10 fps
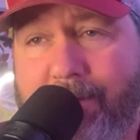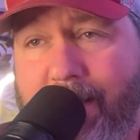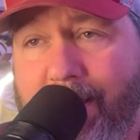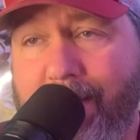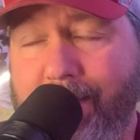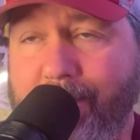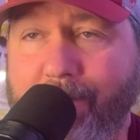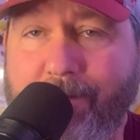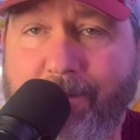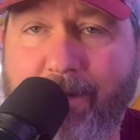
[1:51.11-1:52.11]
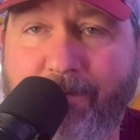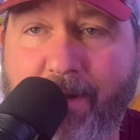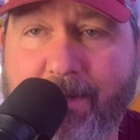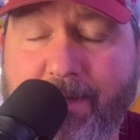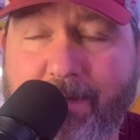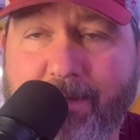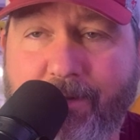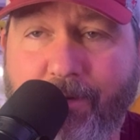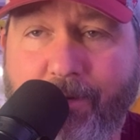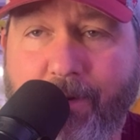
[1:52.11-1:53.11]
Their defense isn't
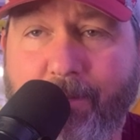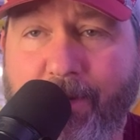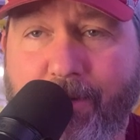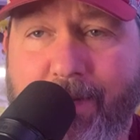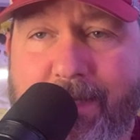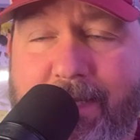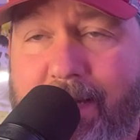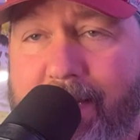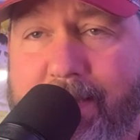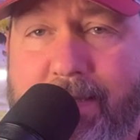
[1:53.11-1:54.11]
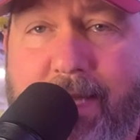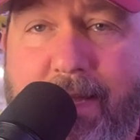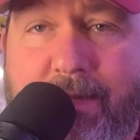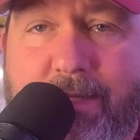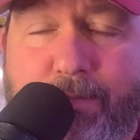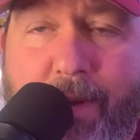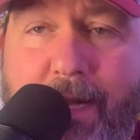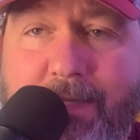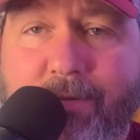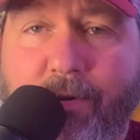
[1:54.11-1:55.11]
so good, but UNC likes to take
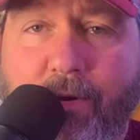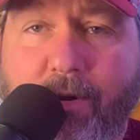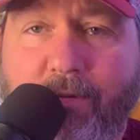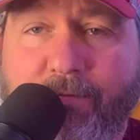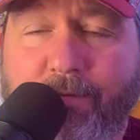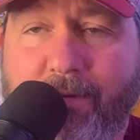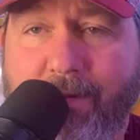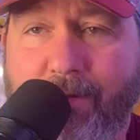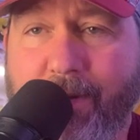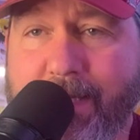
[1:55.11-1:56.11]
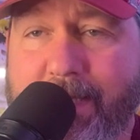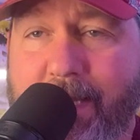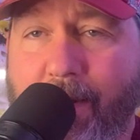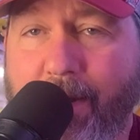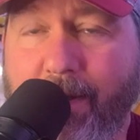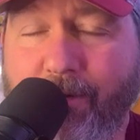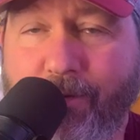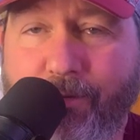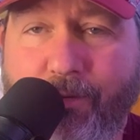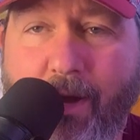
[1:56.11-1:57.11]
spots off. UNC already
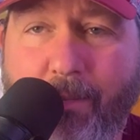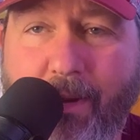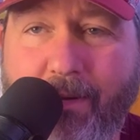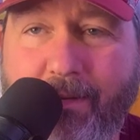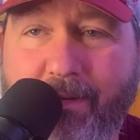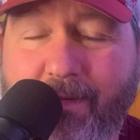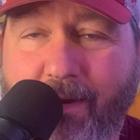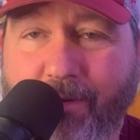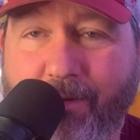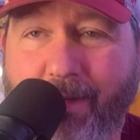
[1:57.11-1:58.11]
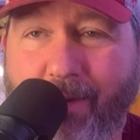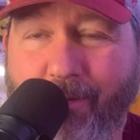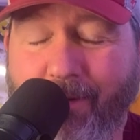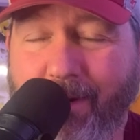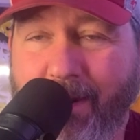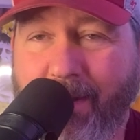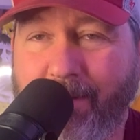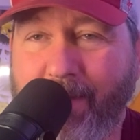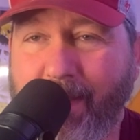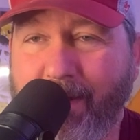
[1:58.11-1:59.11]
knew coming into this how good they were.
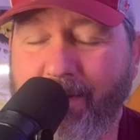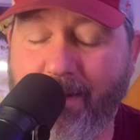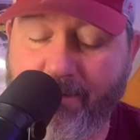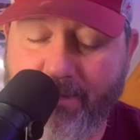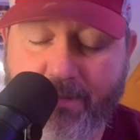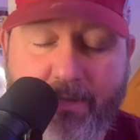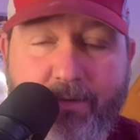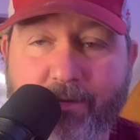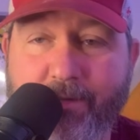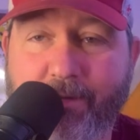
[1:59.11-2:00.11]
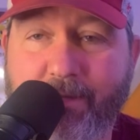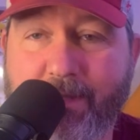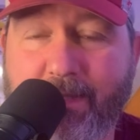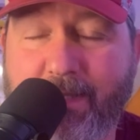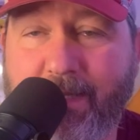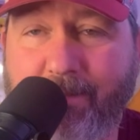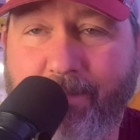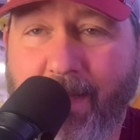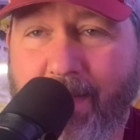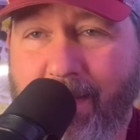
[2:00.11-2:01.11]
They got enough seniors on this
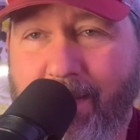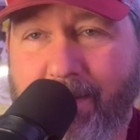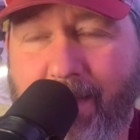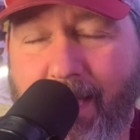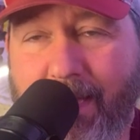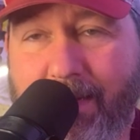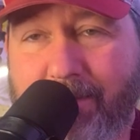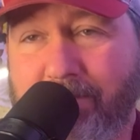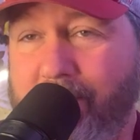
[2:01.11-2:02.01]
team that